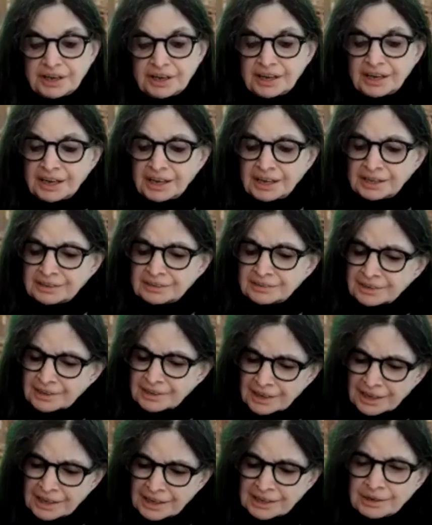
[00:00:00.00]
And
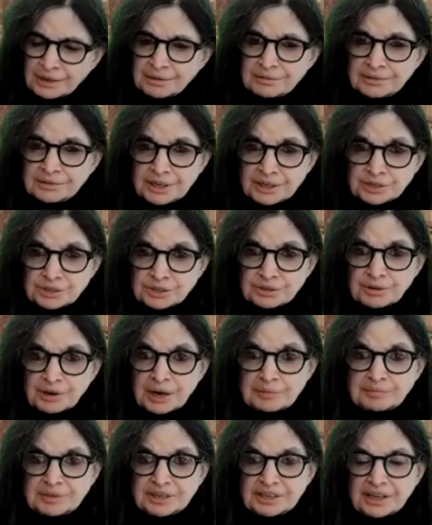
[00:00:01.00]
I don't
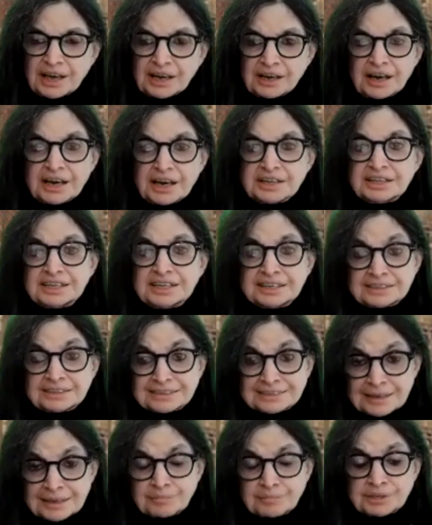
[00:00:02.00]
ascribe to that. I think
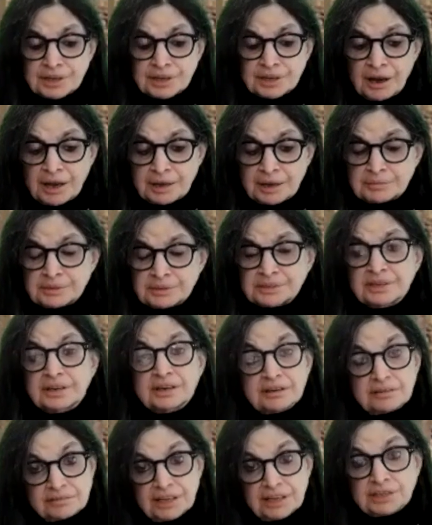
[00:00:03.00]
sometimes
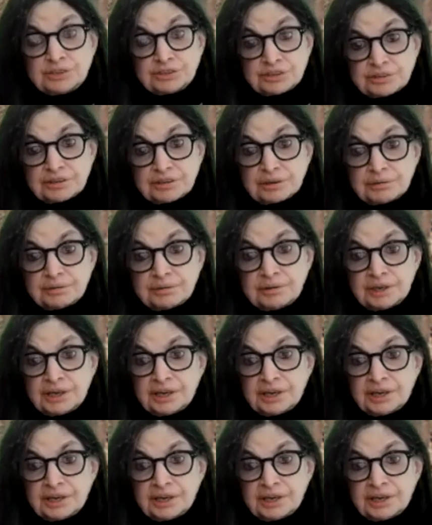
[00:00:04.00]
that's true.